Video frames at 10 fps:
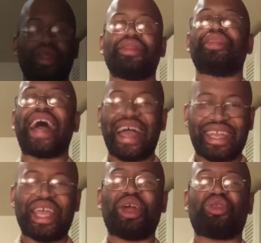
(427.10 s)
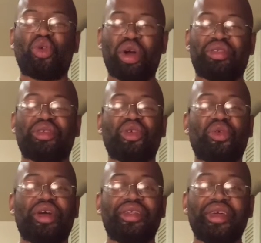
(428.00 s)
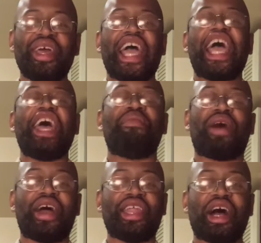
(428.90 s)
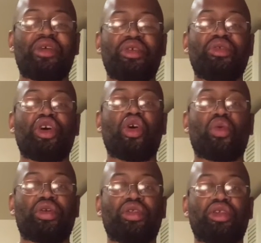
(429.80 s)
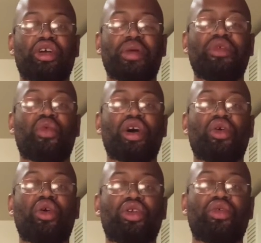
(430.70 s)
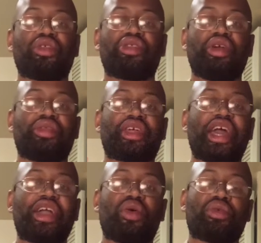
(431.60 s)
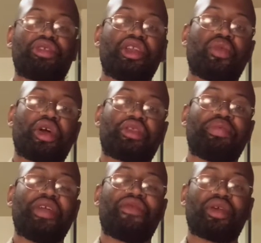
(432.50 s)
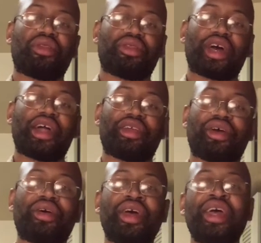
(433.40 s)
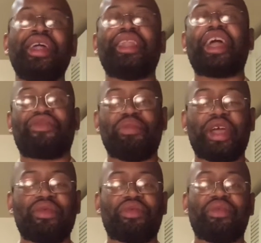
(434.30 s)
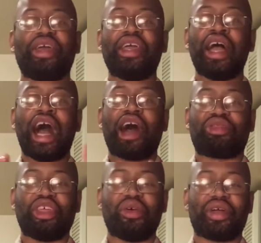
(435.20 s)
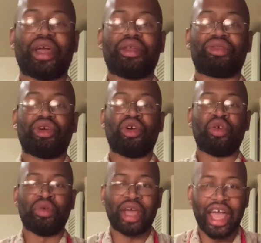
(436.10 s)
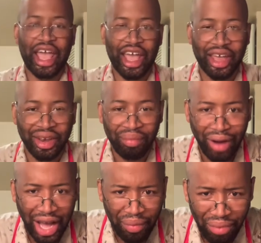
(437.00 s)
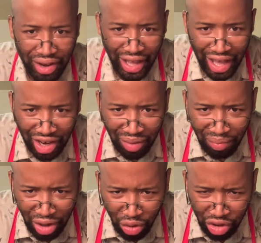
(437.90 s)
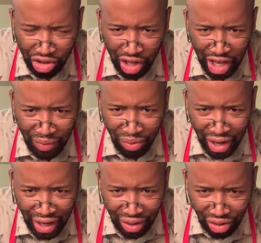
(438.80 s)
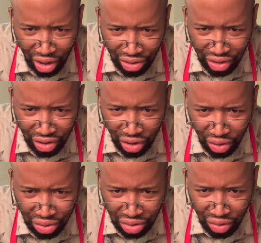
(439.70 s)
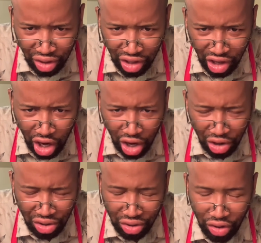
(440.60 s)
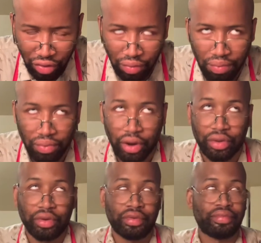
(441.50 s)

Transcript: That is going to do it. And by now you know where to look if you want to order a cheesecake or see the recipe for the lasagna. Thanks for being with me. I'll see you again soon. And my banana milkshake brings all the girls to the yard. No, brother.